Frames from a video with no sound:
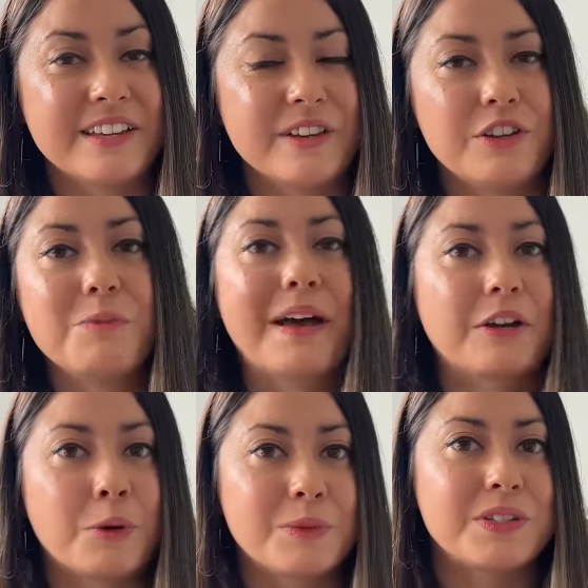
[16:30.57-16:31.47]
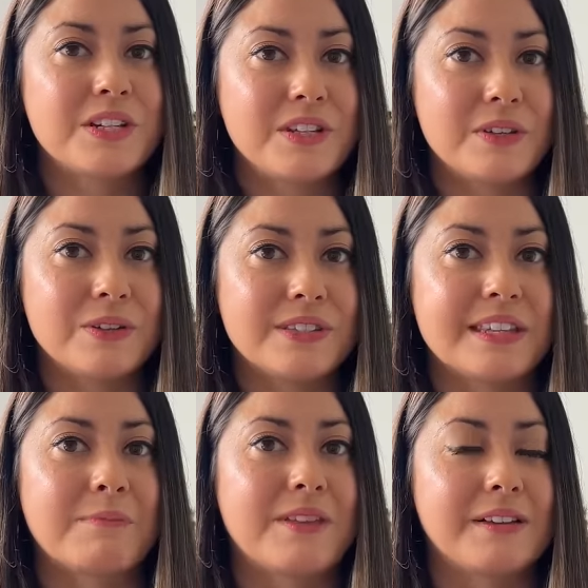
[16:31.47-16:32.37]
you might opt to use
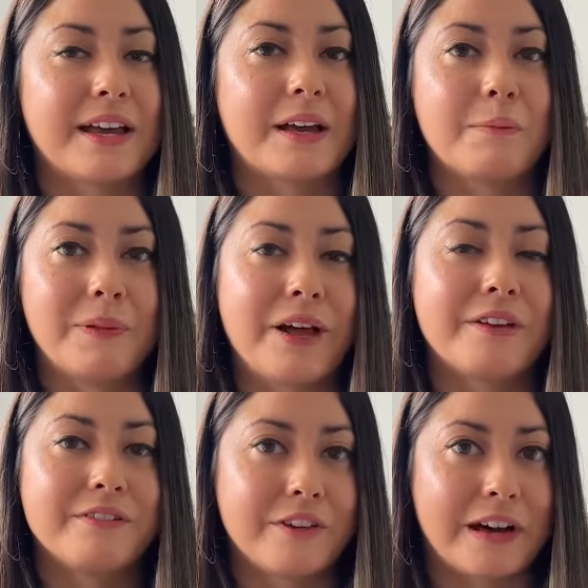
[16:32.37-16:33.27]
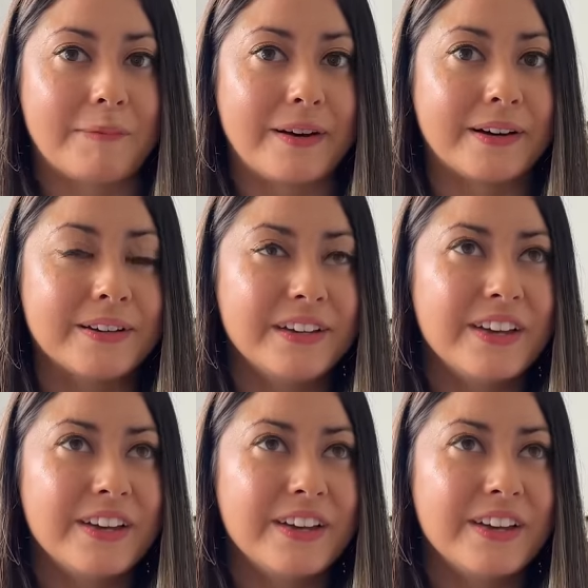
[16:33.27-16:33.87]
something like a plant fibre